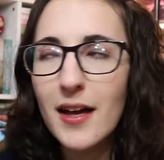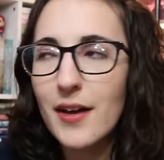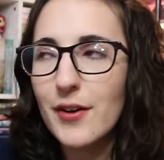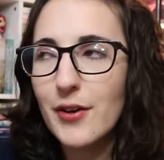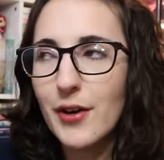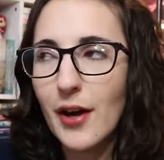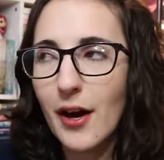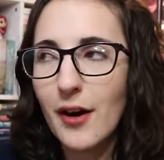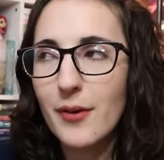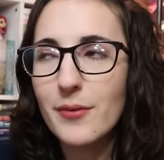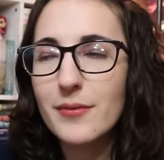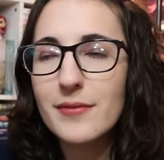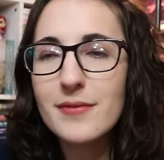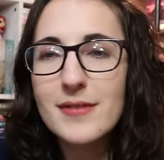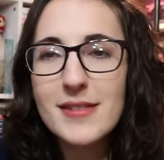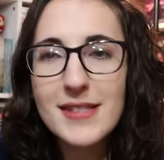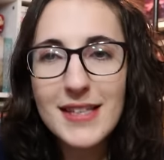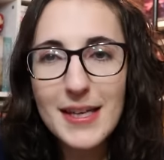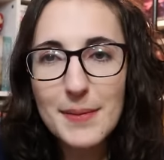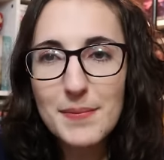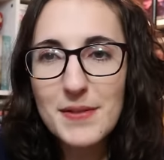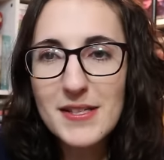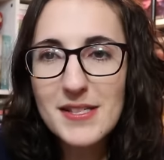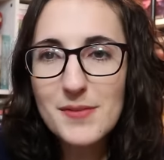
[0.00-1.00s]
No,
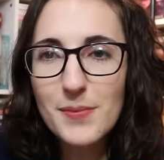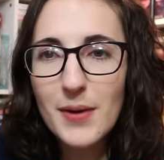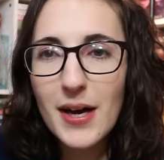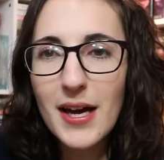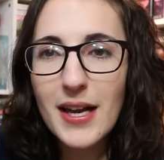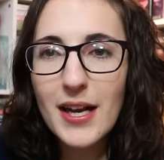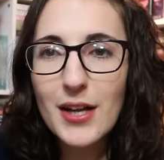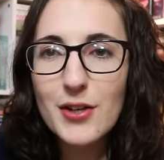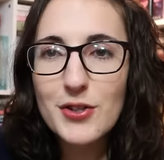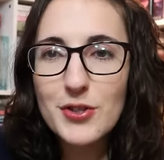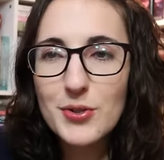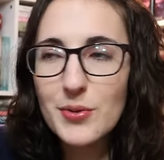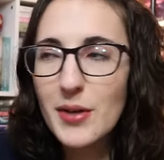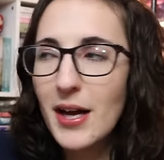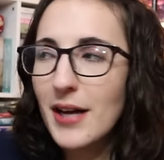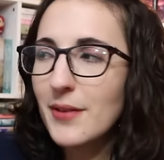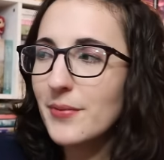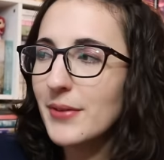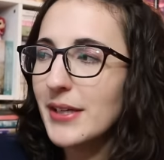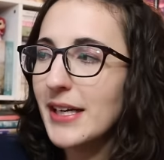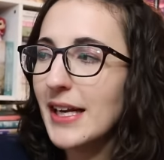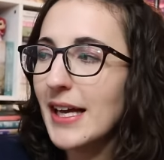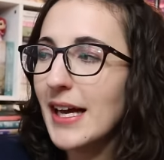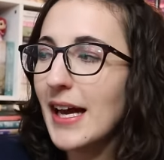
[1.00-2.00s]
skip this one. Do not
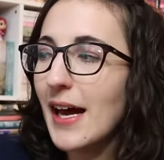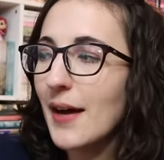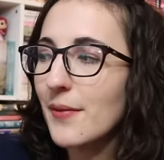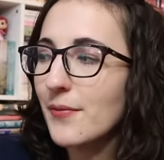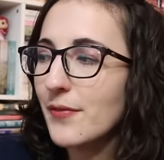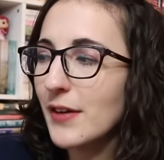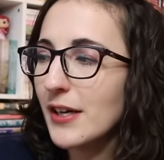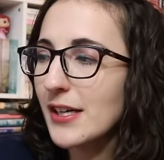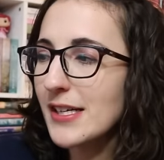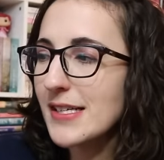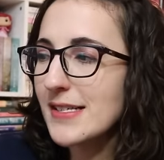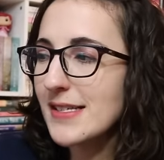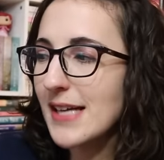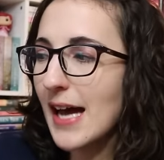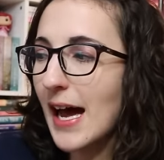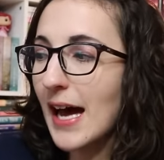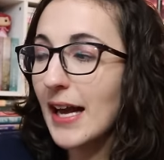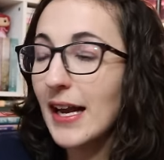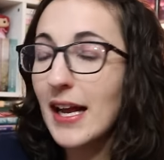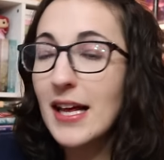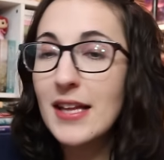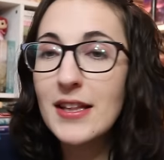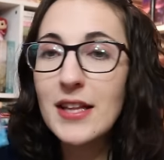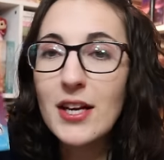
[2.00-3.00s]
read it. I'm very
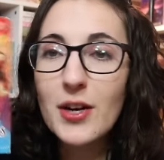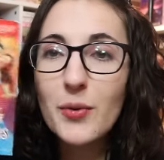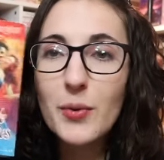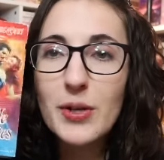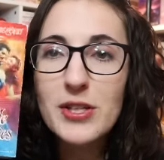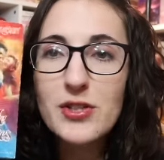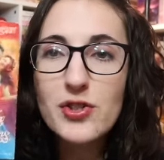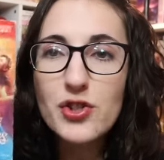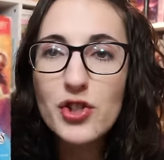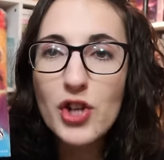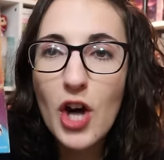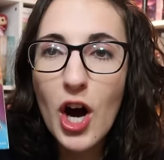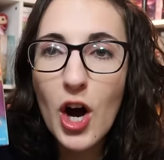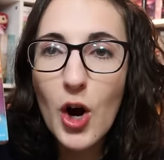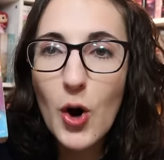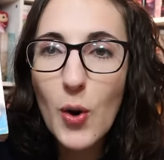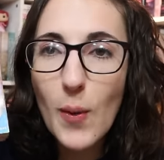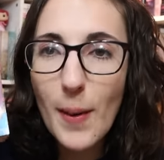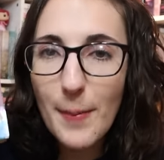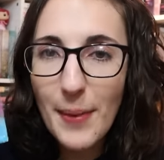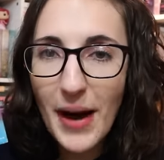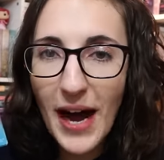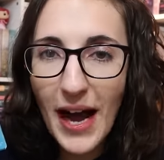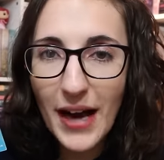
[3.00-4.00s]
sad. And there was
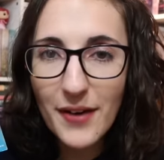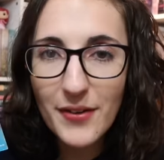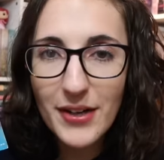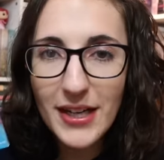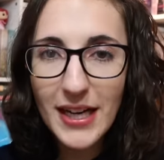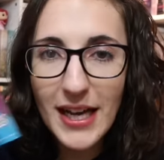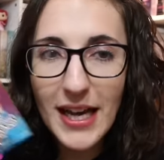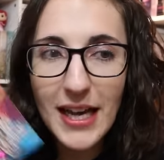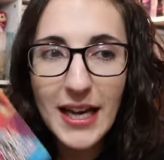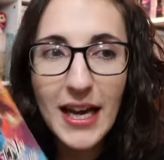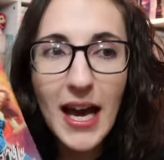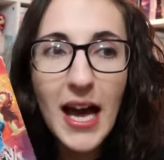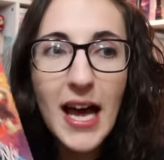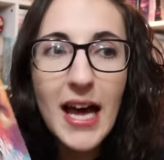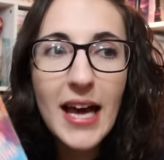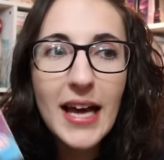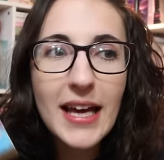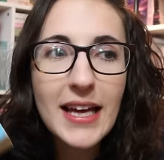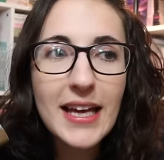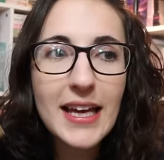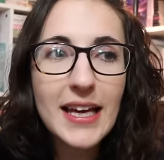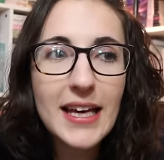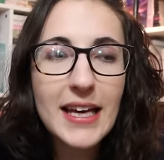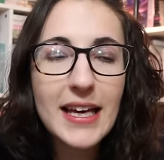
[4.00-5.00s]
no pirating.
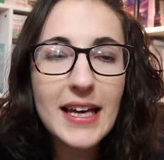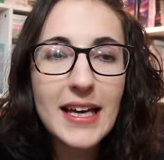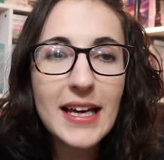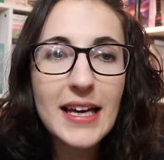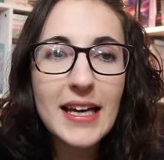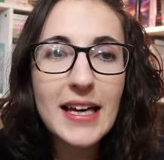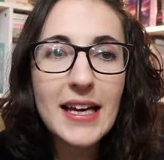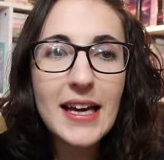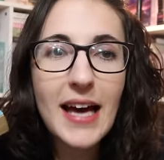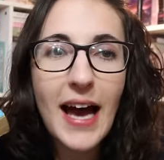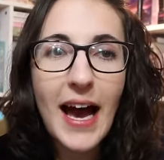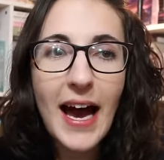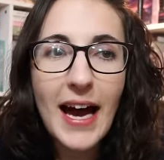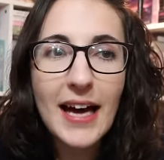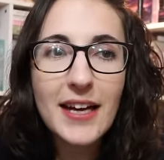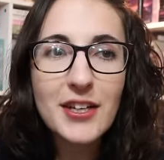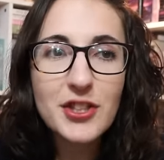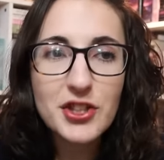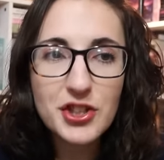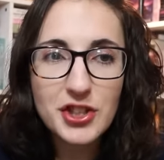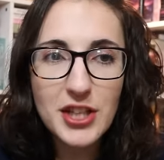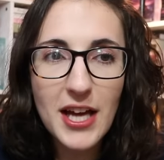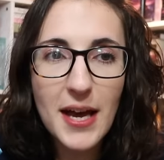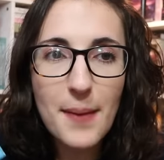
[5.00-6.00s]
He had a
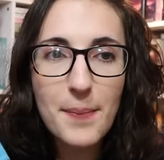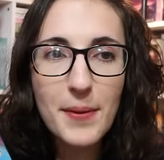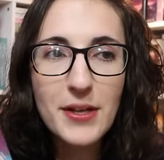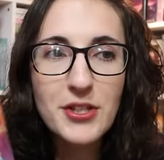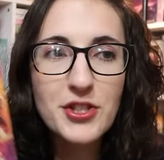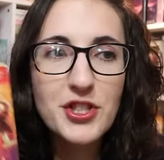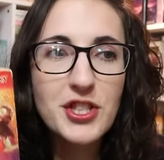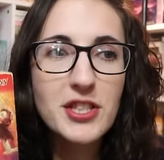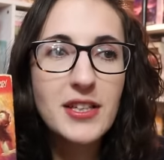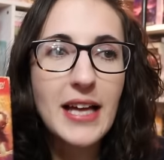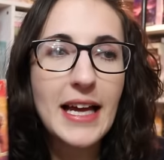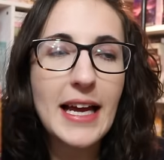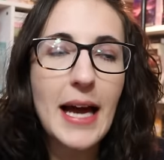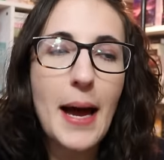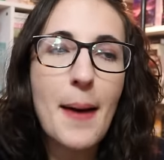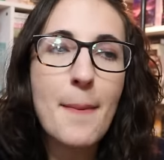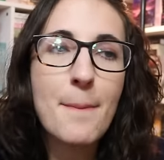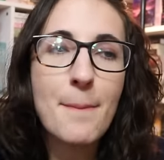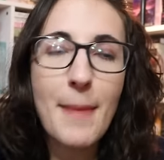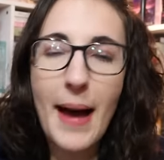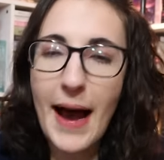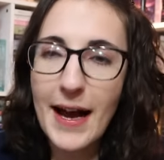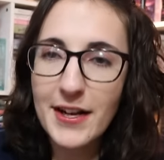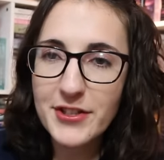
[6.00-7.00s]
ship and she like
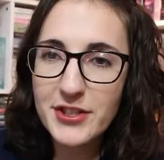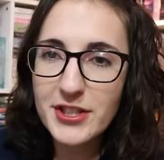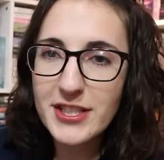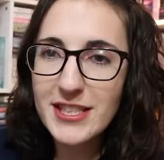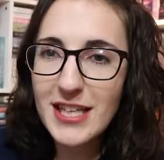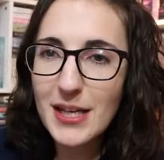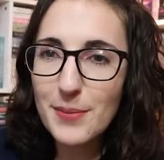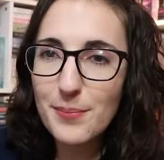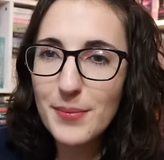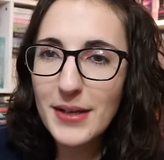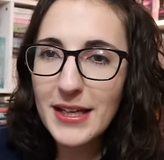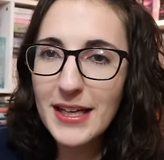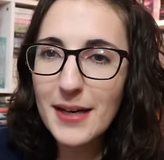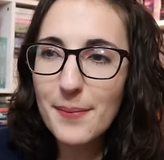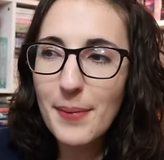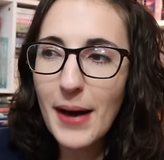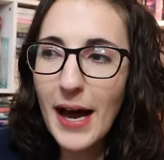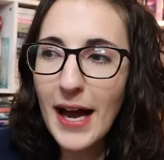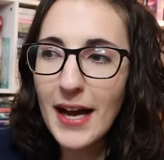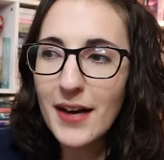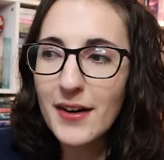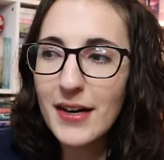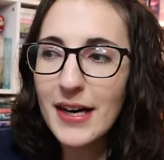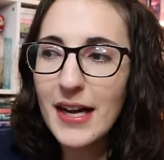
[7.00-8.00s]
imagined him being a
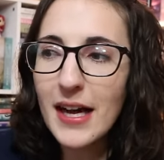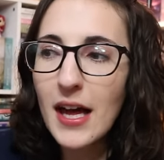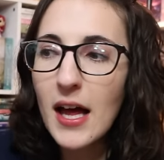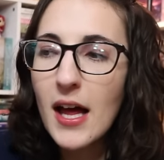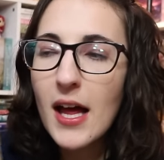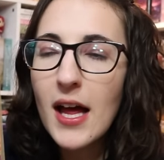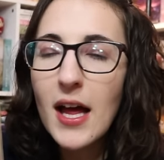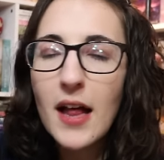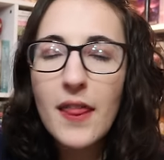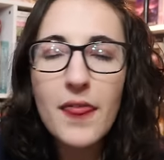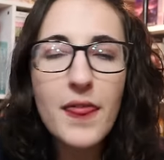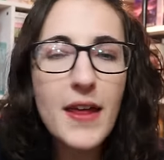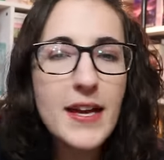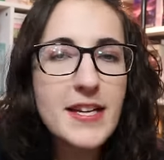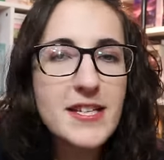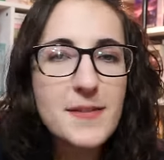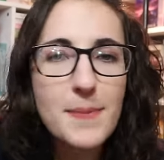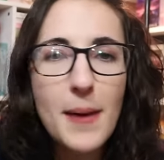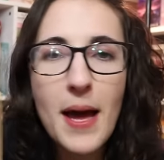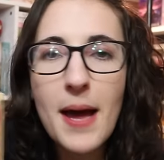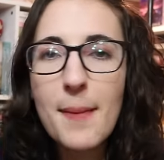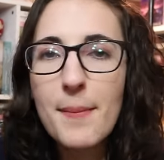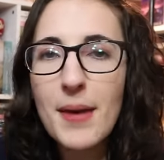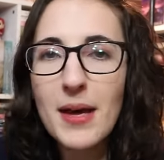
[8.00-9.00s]
pirate. They
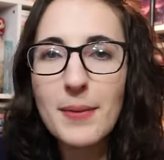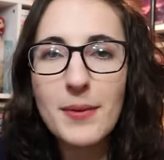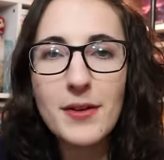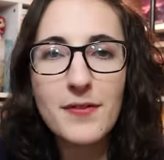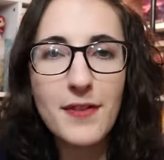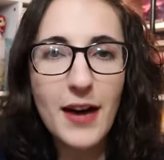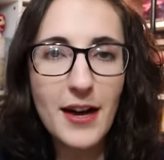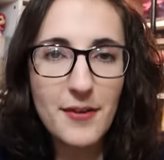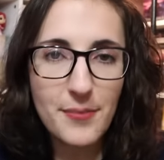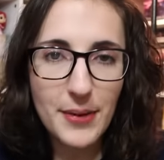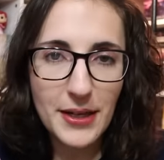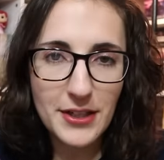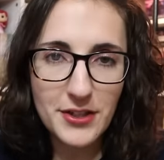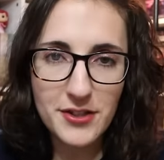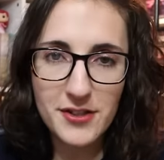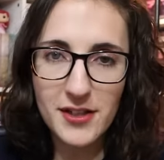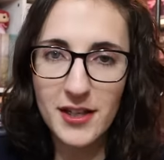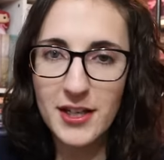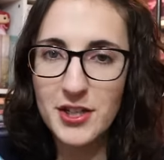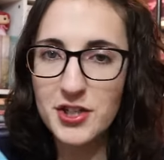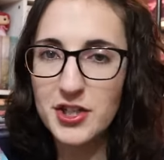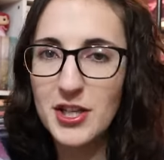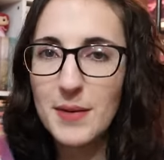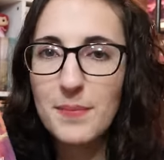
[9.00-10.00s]
spent maybe 5 pages
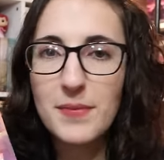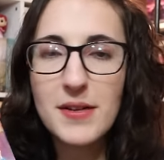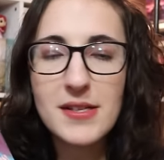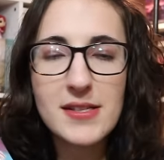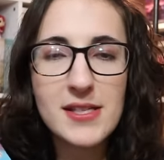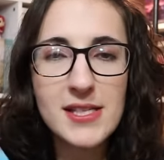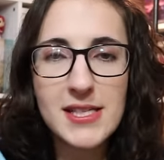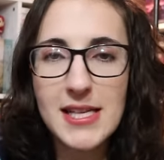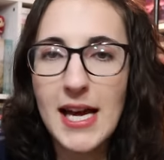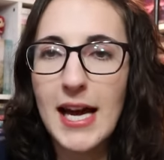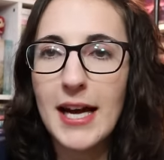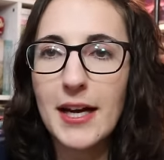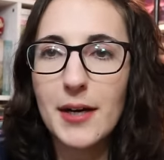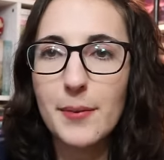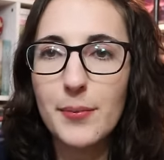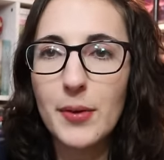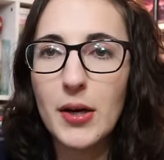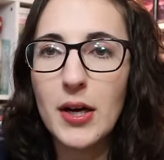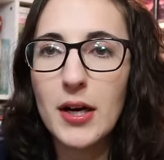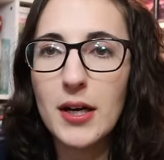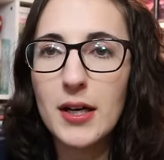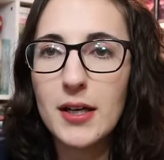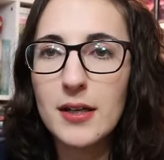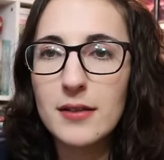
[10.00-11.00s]
on a ship this entire
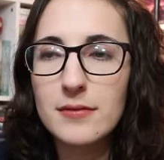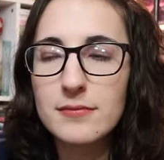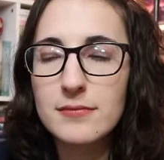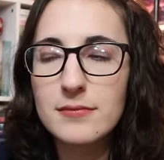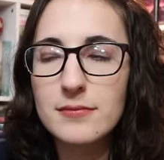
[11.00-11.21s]
book.